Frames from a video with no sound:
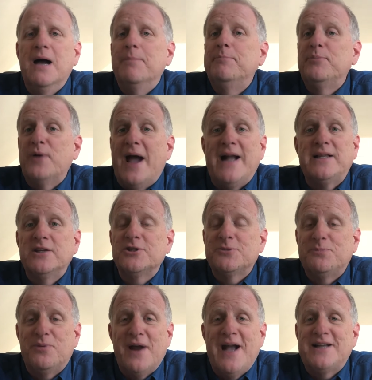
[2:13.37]
Practice,
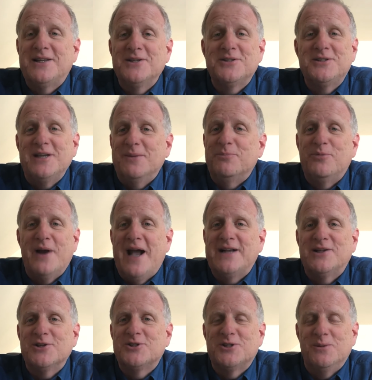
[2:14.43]
practice, and
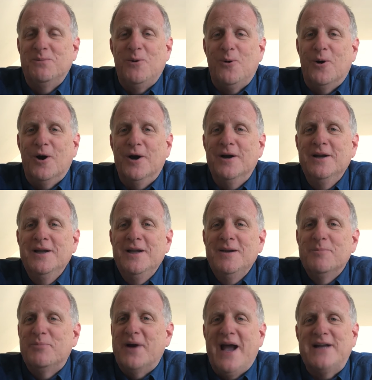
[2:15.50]
practice some more.
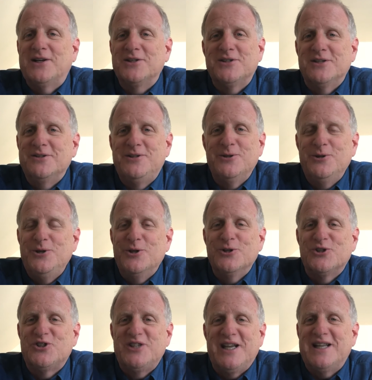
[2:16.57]
Practice until you're
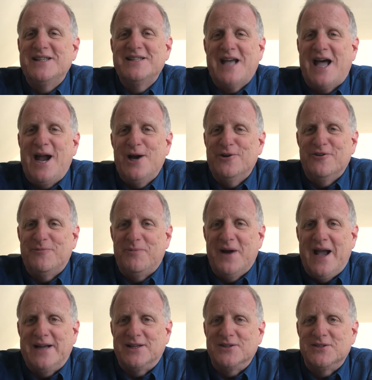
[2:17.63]
sick and tired of
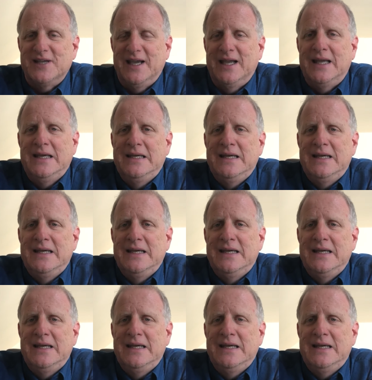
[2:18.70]
practicing.